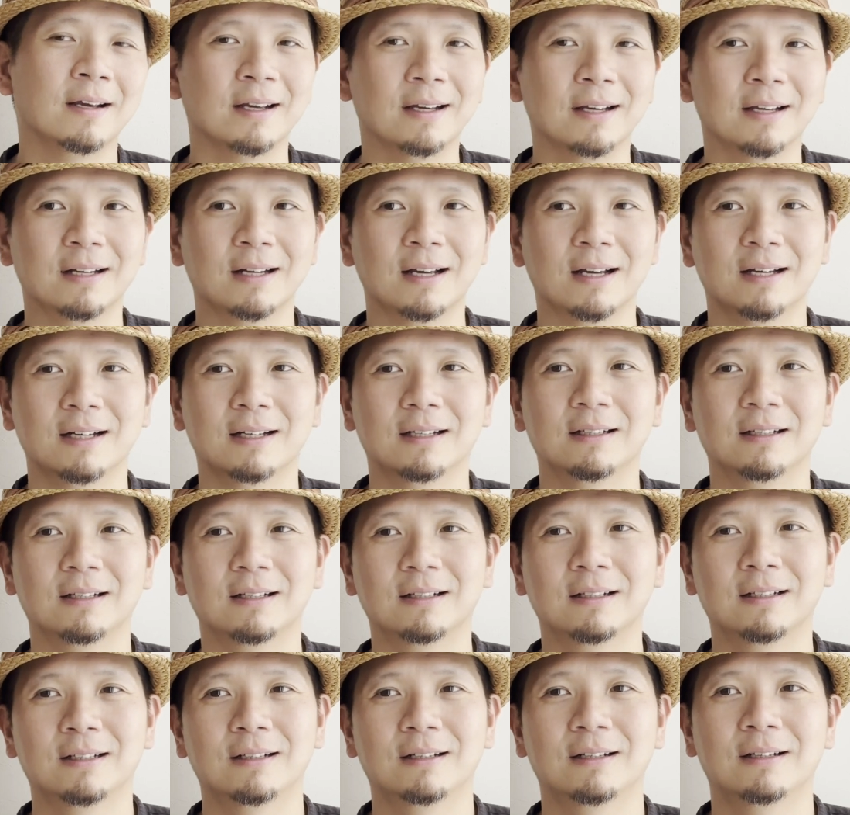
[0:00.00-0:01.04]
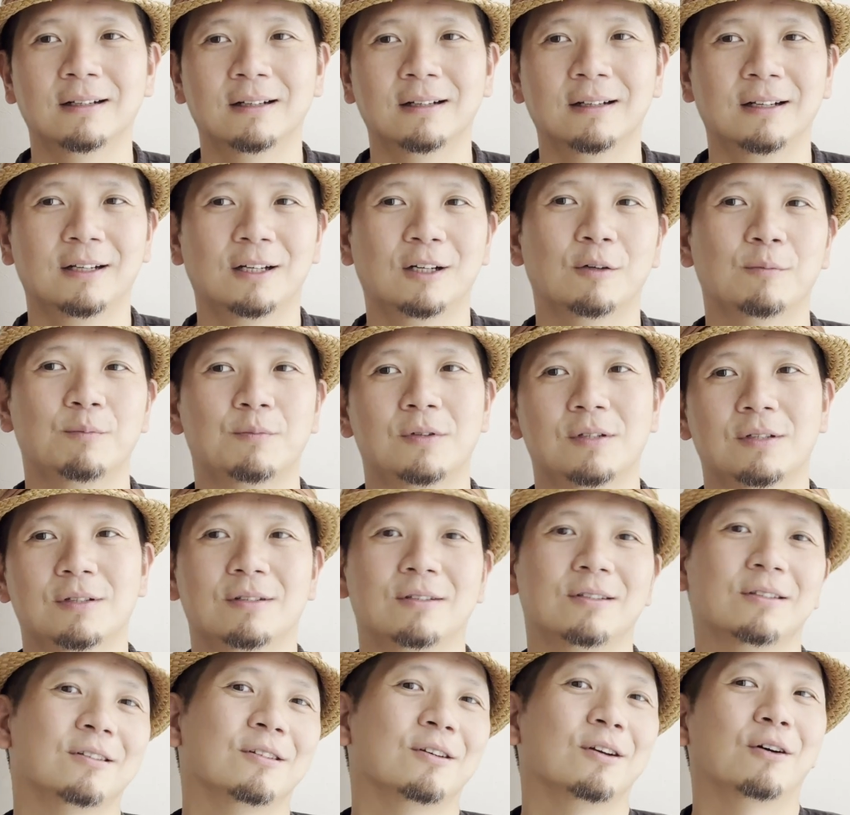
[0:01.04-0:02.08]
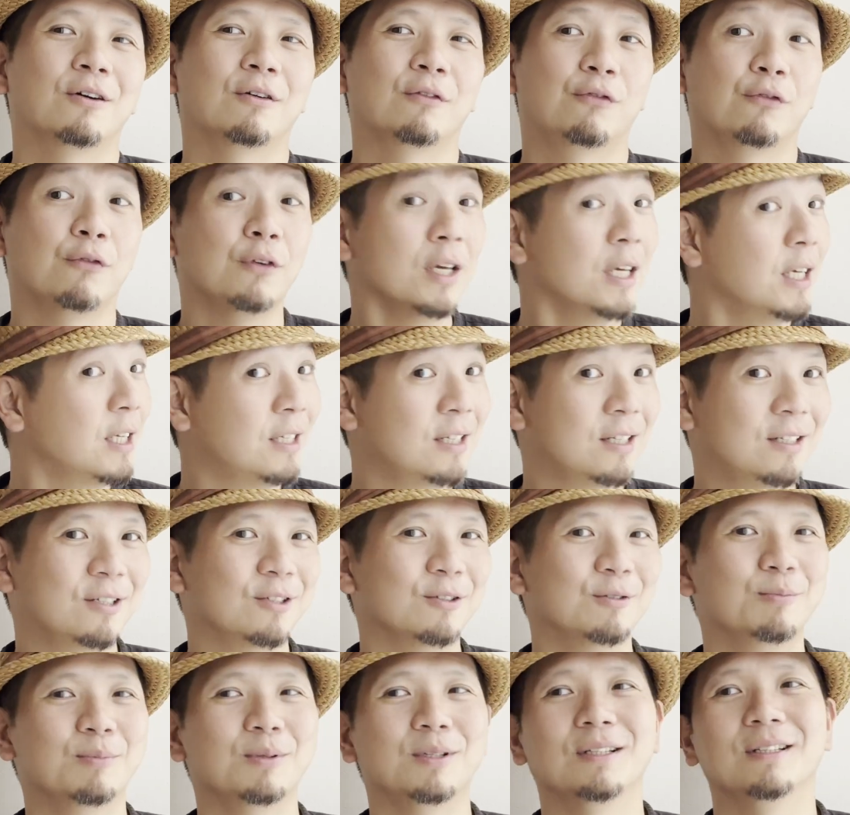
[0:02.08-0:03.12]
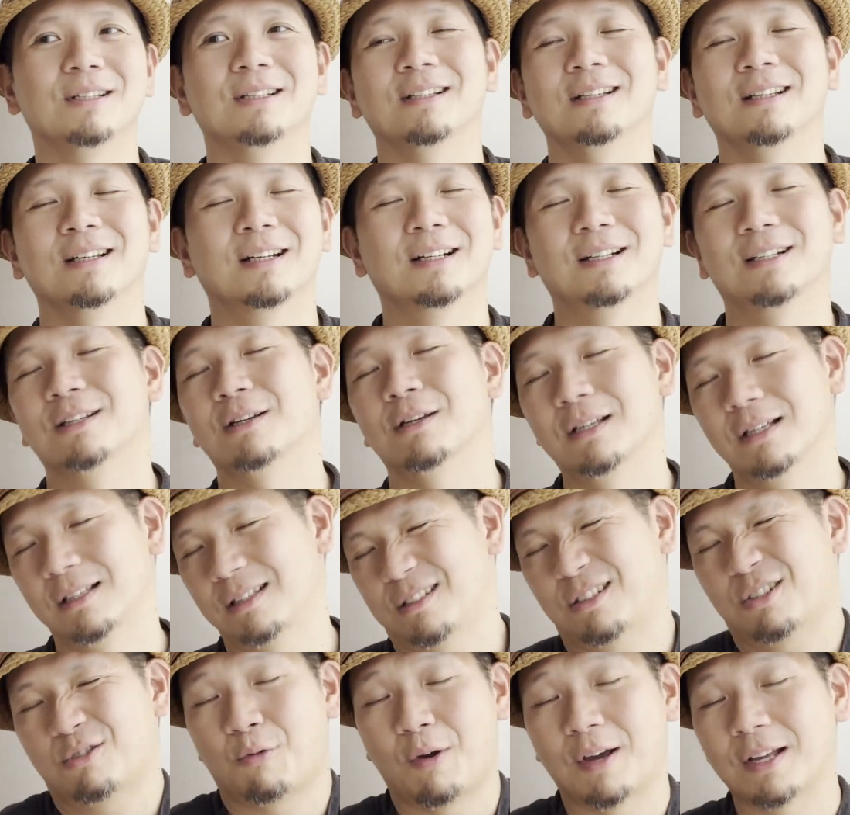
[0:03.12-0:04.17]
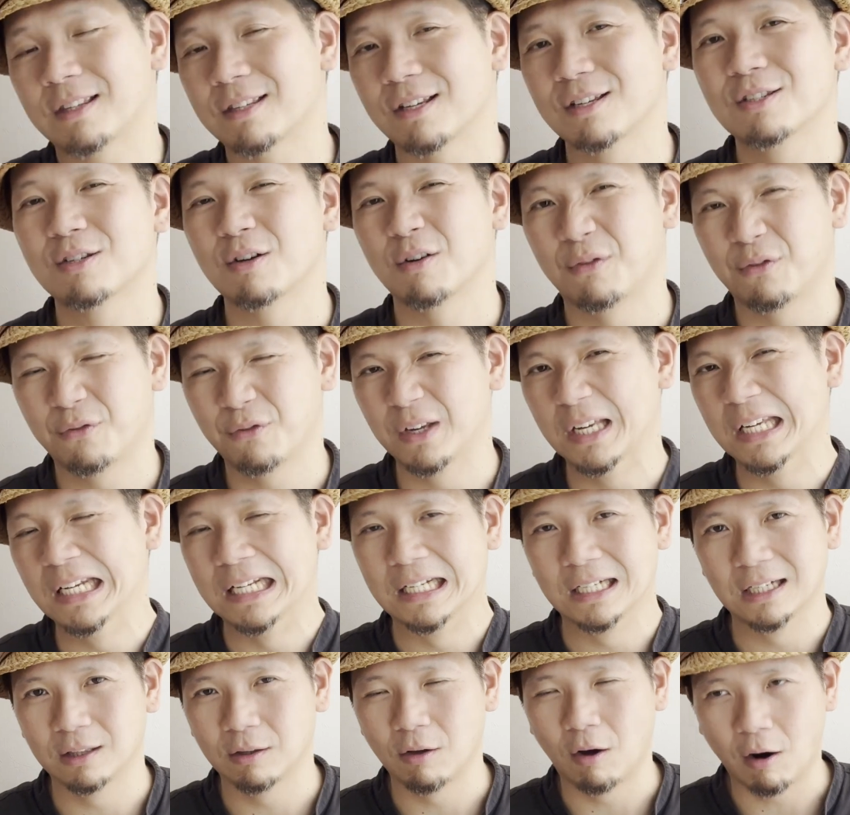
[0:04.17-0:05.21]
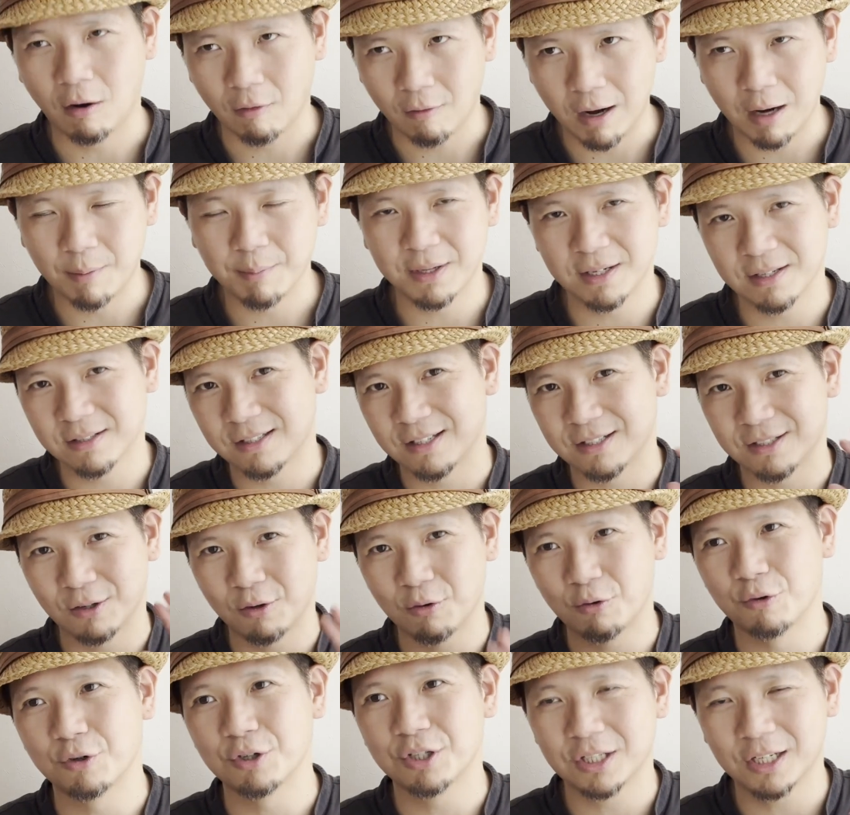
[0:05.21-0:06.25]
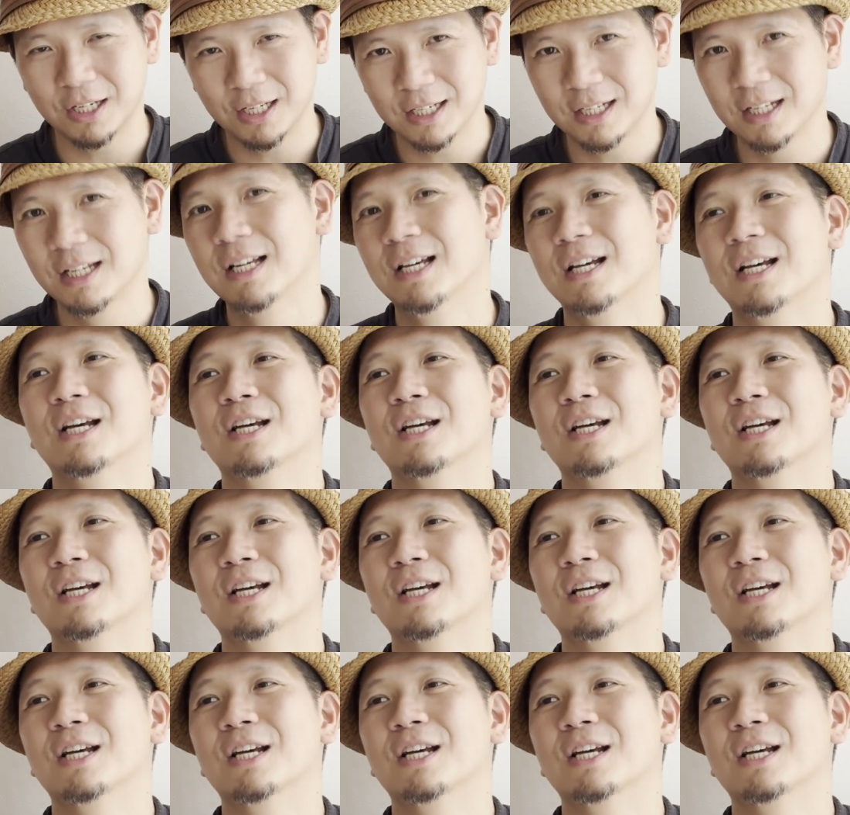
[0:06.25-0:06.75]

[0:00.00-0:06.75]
it helps your feet to be, it strengthens your feet in the long run because there's no cushioning.